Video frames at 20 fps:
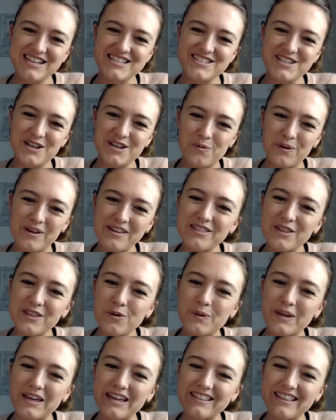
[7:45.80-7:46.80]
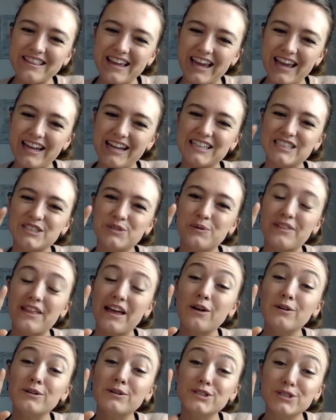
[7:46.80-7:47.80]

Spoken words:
So with the wink the anus, without